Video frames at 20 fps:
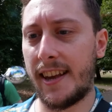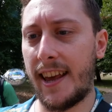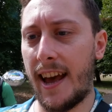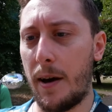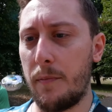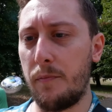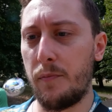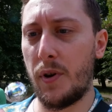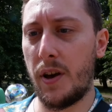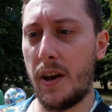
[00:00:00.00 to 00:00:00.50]
it
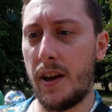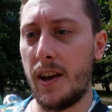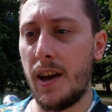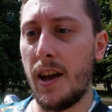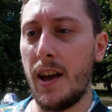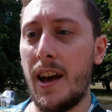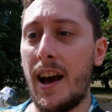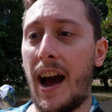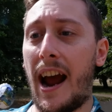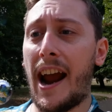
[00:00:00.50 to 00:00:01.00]
can be.
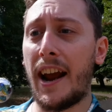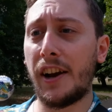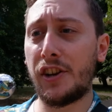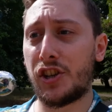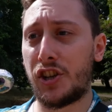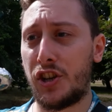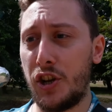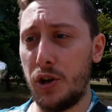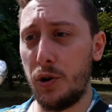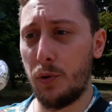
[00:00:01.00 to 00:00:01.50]

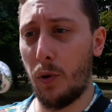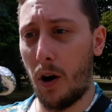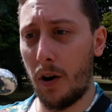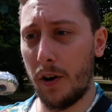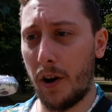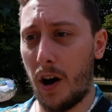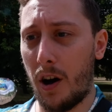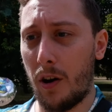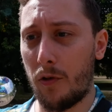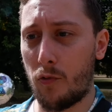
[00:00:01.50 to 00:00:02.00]
Axew
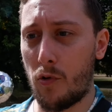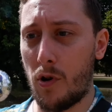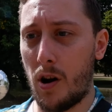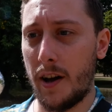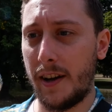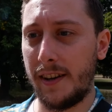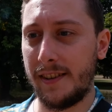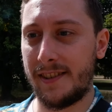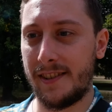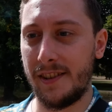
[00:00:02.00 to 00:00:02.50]
on our
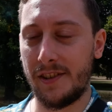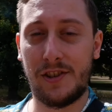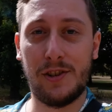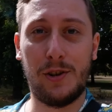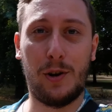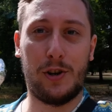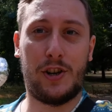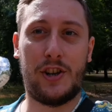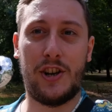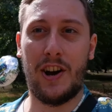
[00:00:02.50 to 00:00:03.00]
right that's
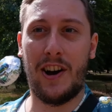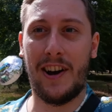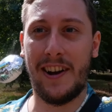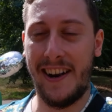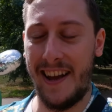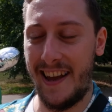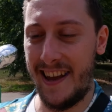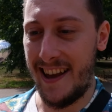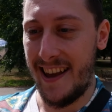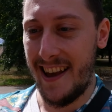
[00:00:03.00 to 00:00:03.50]
not
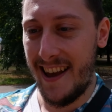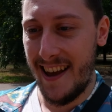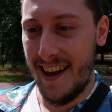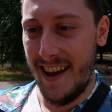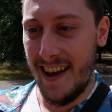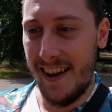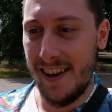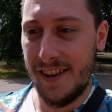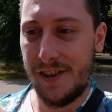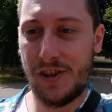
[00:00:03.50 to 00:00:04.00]
shiny.
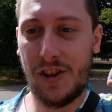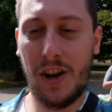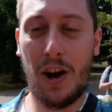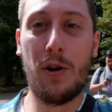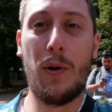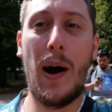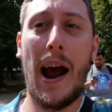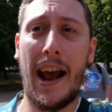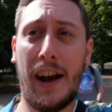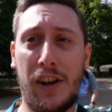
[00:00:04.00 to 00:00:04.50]

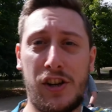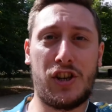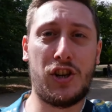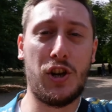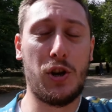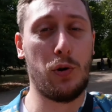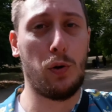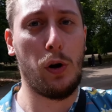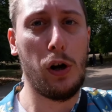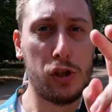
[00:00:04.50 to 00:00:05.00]
So,
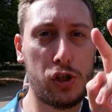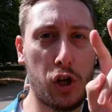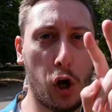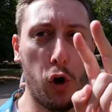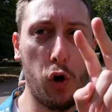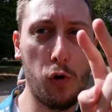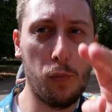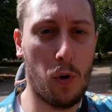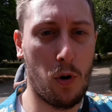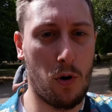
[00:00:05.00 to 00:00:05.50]
Axew,
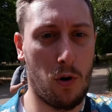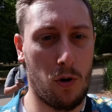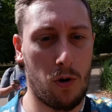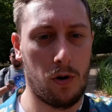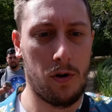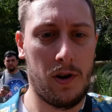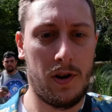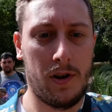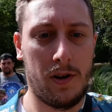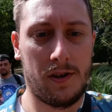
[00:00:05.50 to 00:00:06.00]
two
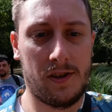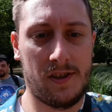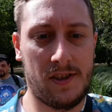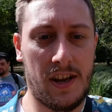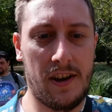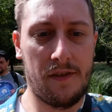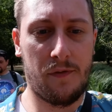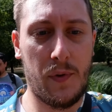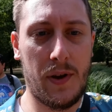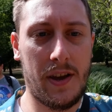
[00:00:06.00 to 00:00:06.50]
more
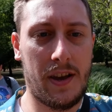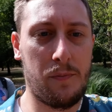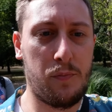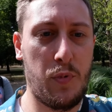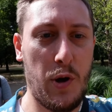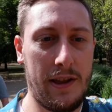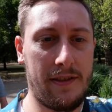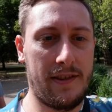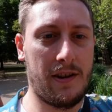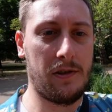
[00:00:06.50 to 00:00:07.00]
see if we can
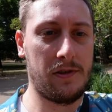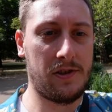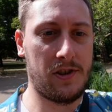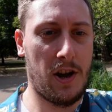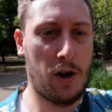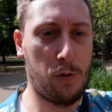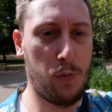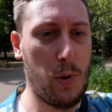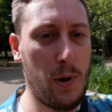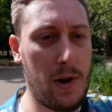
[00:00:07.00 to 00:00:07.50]
pick those
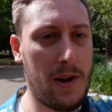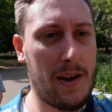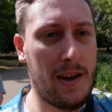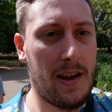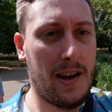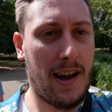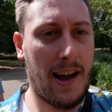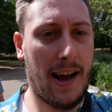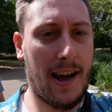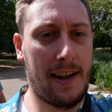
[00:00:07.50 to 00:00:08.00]
up.
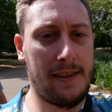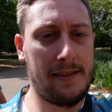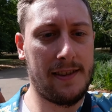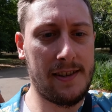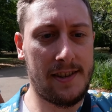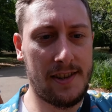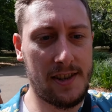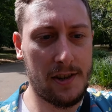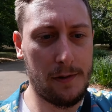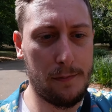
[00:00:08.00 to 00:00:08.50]
And
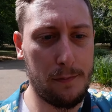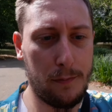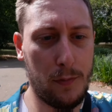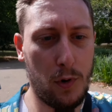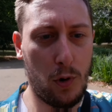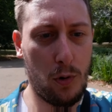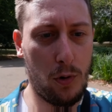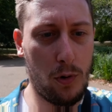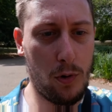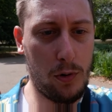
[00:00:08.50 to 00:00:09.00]
there's some
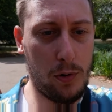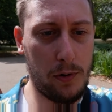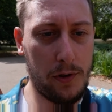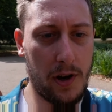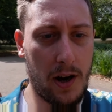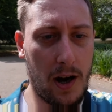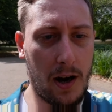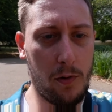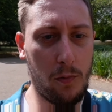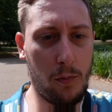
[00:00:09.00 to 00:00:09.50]
more
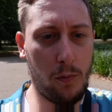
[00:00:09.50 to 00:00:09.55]
that I